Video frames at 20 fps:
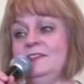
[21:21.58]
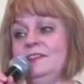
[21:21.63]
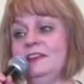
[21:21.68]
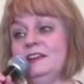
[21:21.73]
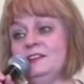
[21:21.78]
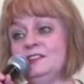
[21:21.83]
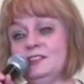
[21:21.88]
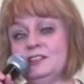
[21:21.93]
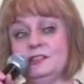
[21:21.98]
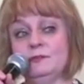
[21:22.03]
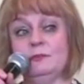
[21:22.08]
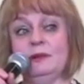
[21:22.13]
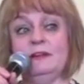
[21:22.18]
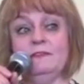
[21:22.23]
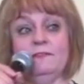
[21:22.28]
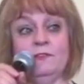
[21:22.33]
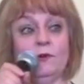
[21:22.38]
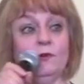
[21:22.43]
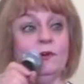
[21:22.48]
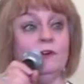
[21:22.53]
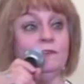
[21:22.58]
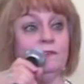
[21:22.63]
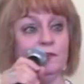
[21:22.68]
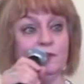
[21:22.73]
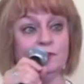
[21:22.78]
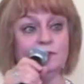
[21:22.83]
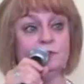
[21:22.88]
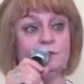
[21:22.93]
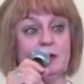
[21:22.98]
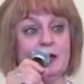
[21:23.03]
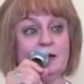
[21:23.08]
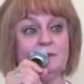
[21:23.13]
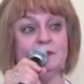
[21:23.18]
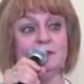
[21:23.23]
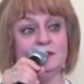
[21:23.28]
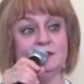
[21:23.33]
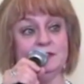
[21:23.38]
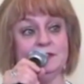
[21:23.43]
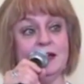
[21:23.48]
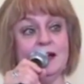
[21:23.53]
This is before First
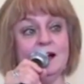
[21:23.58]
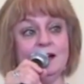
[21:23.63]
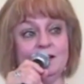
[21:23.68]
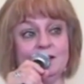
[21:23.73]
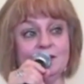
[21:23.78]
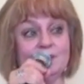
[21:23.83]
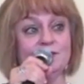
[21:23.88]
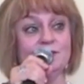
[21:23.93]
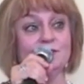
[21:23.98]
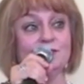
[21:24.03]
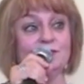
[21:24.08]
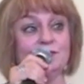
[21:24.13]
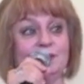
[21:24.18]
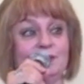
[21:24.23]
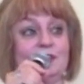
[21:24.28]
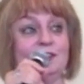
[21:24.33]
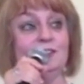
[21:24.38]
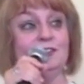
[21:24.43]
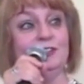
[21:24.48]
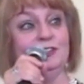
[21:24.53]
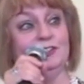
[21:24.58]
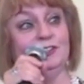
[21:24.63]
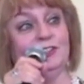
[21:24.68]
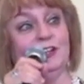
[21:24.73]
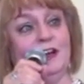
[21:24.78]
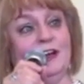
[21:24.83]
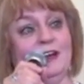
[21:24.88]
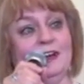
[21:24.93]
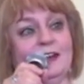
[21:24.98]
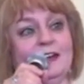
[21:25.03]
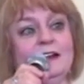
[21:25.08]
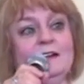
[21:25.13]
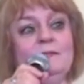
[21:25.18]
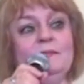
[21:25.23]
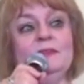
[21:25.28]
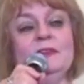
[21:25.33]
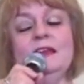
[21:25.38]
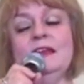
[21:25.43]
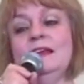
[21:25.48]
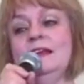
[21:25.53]
Baptist Dallas. This is like
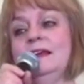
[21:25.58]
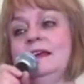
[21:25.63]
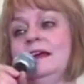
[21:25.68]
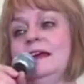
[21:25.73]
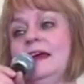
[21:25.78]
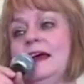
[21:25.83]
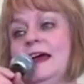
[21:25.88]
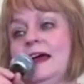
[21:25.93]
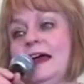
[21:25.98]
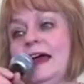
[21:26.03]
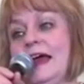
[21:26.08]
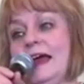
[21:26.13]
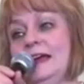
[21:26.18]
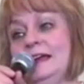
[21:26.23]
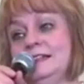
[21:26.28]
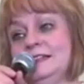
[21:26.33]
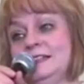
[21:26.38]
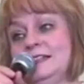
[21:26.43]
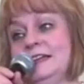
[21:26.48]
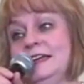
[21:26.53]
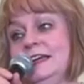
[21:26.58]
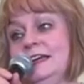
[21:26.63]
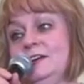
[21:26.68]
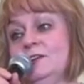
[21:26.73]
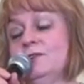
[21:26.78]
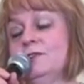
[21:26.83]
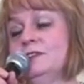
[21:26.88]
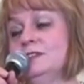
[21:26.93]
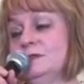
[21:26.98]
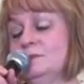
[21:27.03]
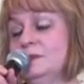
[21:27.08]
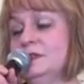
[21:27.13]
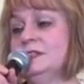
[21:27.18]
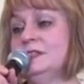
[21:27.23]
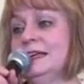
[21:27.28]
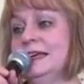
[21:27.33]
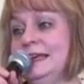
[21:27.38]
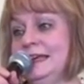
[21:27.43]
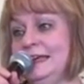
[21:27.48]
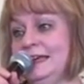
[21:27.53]

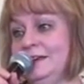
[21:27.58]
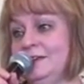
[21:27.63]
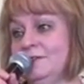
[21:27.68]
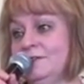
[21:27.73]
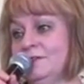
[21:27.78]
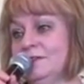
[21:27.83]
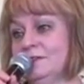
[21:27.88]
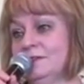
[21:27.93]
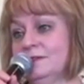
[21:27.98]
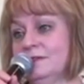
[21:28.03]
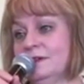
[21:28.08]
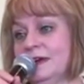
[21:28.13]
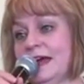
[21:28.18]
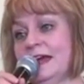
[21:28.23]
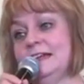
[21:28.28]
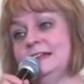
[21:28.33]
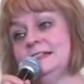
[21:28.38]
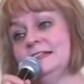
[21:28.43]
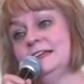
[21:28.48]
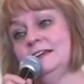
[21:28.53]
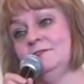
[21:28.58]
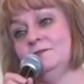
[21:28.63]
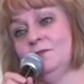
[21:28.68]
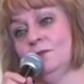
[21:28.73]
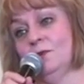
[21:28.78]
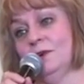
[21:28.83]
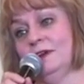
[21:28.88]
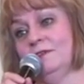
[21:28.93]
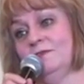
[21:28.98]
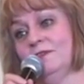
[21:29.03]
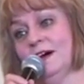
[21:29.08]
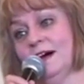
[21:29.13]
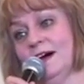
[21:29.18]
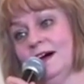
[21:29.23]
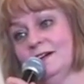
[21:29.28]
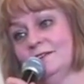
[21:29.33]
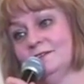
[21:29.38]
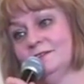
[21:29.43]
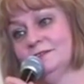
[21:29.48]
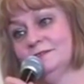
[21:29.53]
Christmas Eve,
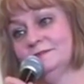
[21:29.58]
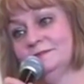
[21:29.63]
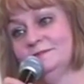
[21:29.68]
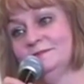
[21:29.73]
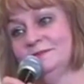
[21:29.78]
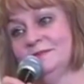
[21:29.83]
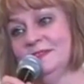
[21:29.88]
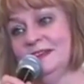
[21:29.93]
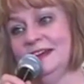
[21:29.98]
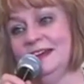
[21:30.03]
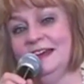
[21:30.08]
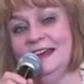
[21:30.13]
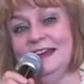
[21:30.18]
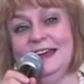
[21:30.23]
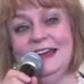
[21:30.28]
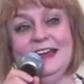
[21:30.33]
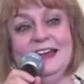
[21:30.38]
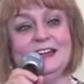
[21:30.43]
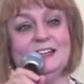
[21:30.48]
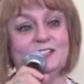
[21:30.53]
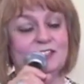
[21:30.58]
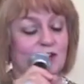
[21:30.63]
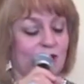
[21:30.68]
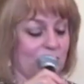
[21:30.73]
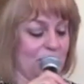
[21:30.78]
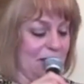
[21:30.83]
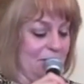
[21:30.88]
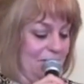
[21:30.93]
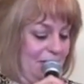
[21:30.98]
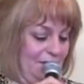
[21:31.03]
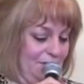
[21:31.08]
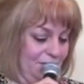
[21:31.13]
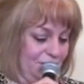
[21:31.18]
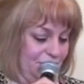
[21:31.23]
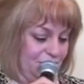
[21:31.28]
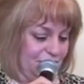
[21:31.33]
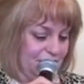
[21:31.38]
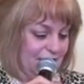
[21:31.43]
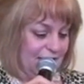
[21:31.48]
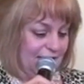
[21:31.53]
1845. It is on my
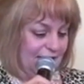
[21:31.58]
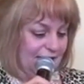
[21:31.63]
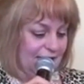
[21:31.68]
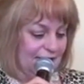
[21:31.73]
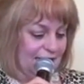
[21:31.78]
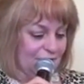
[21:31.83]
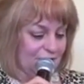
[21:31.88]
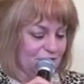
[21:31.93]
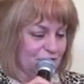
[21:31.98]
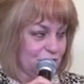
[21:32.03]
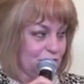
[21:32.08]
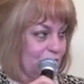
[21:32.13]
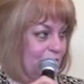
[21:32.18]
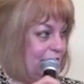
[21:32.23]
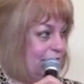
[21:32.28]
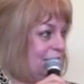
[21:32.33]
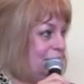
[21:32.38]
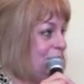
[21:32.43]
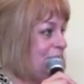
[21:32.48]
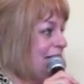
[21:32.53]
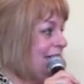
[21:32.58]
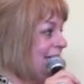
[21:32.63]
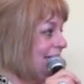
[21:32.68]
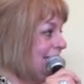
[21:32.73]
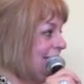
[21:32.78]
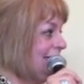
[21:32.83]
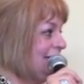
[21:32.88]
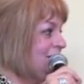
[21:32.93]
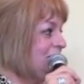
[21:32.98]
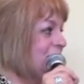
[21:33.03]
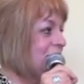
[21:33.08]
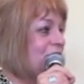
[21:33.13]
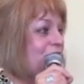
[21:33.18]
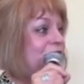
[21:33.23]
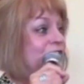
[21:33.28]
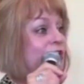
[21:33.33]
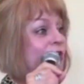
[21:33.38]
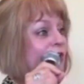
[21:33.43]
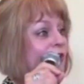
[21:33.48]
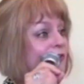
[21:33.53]
mother's side. I was trying to make it into
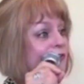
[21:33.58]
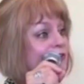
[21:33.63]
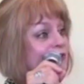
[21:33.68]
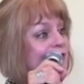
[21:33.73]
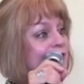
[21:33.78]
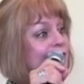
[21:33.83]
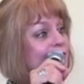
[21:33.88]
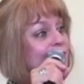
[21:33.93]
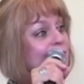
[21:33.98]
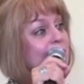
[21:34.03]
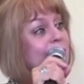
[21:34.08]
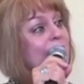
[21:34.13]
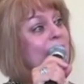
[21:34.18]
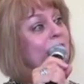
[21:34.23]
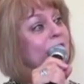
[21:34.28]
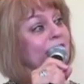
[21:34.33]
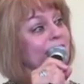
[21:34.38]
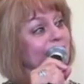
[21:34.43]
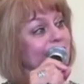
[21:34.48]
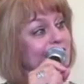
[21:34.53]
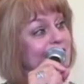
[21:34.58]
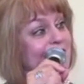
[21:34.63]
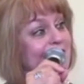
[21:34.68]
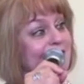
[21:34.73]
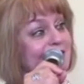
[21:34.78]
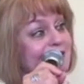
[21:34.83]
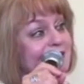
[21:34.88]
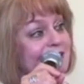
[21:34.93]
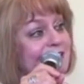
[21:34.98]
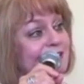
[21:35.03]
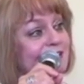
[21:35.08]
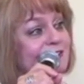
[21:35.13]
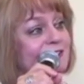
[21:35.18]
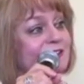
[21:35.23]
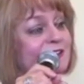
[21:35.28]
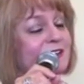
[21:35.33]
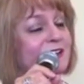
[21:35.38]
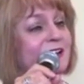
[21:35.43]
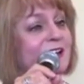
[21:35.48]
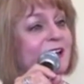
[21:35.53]
the Daughters of the Republic of Texas,